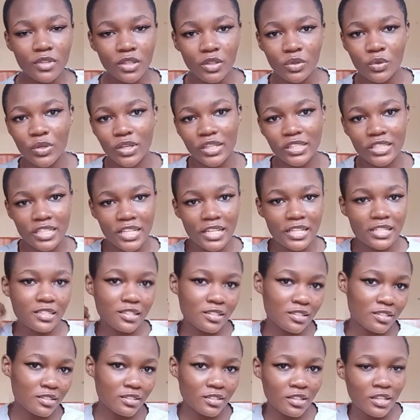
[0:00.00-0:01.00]
You can just
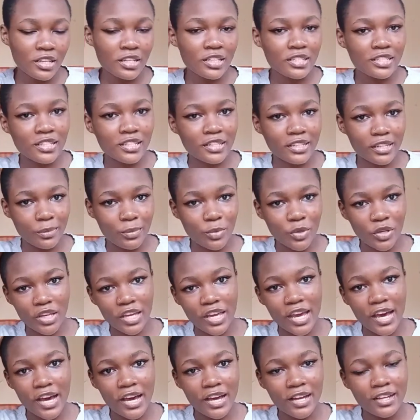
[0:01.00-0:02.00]
scrub your
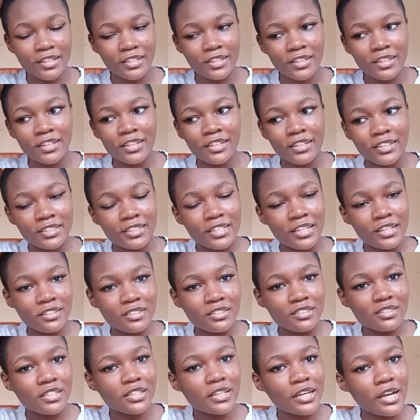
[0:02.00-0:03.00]
hair,
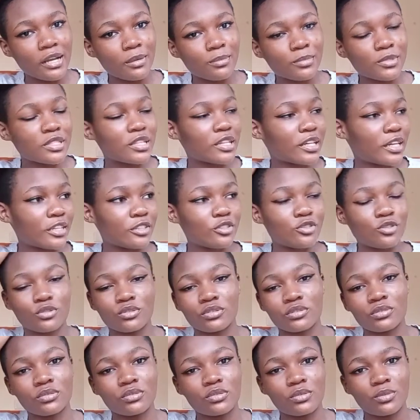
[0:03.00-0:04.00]
scrub, scratch, or
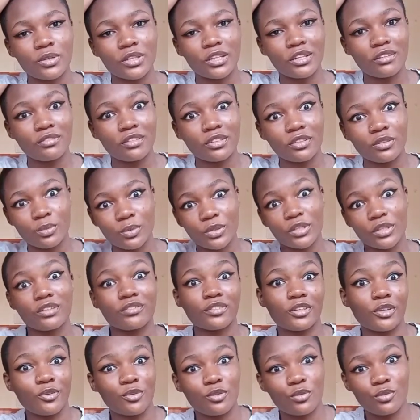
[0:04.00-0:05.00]
whatever
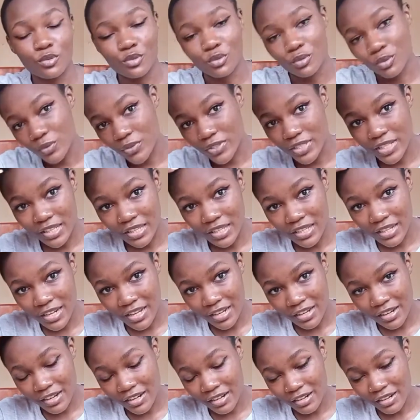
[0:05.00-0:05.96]
you do to loosen the